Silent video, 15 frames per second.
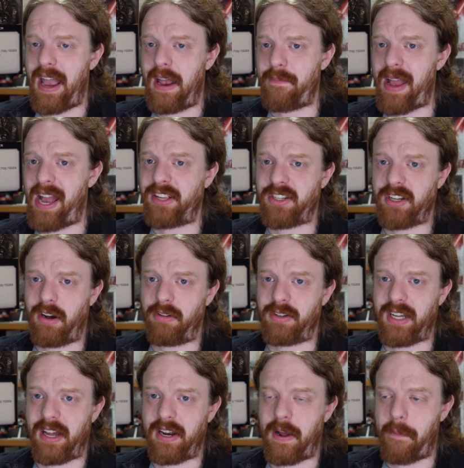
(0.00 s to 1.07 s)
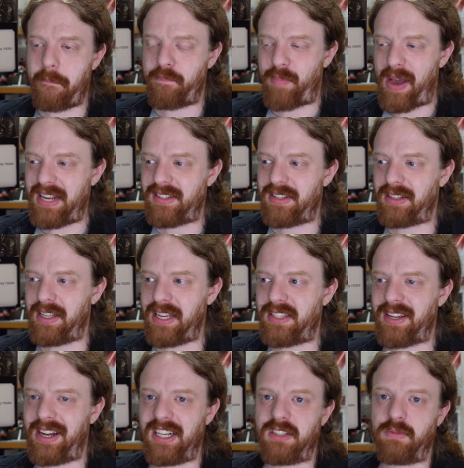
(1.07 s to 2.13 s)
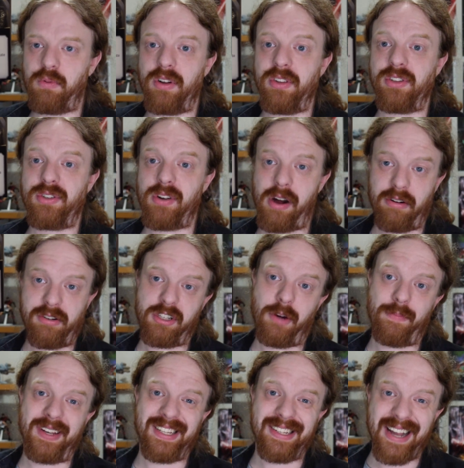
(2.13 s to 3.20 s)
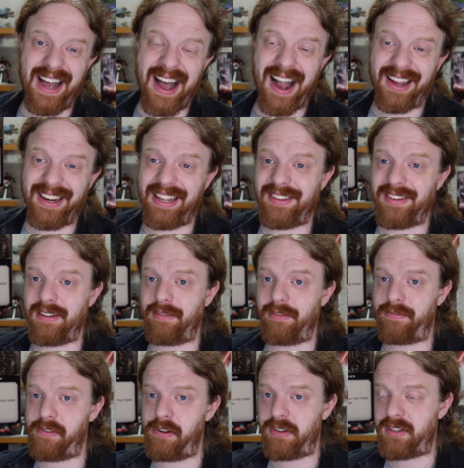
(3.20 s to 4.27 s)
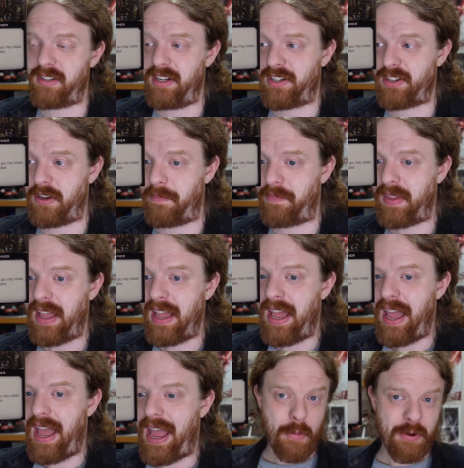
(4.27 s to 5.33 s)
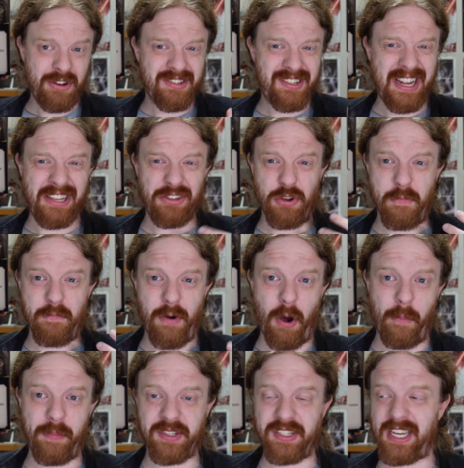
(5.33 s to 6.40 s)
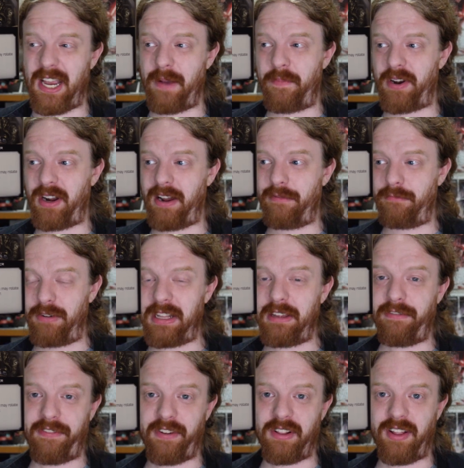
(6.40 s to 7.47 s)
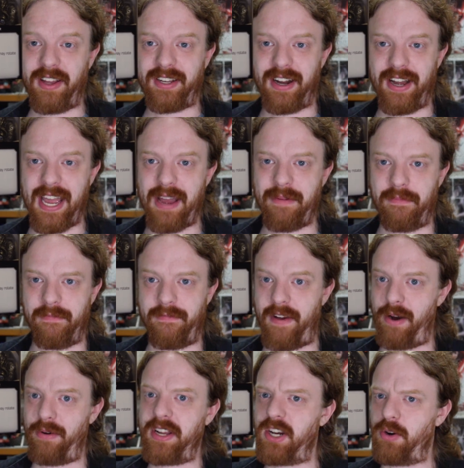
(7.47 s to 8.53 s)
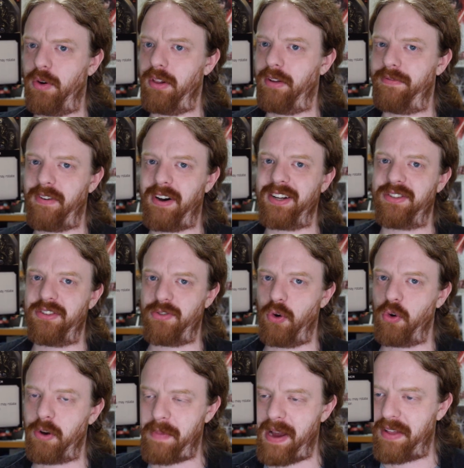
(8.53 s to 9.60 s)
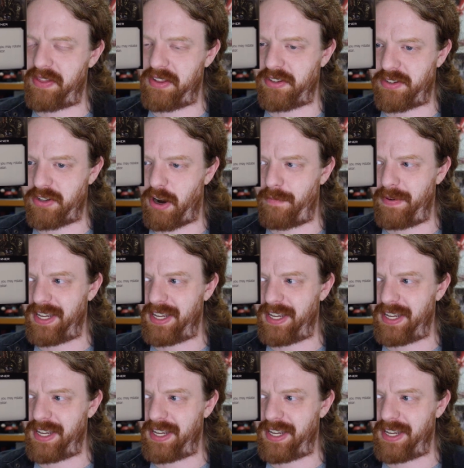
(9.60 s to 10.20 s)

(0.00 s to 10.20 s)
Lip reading: And Agile Gunner basically does what Gyroscopic Targeting did in 1st edition. And I hope I don't sound too pompous here, but I really feel like I am very qualified to talk about this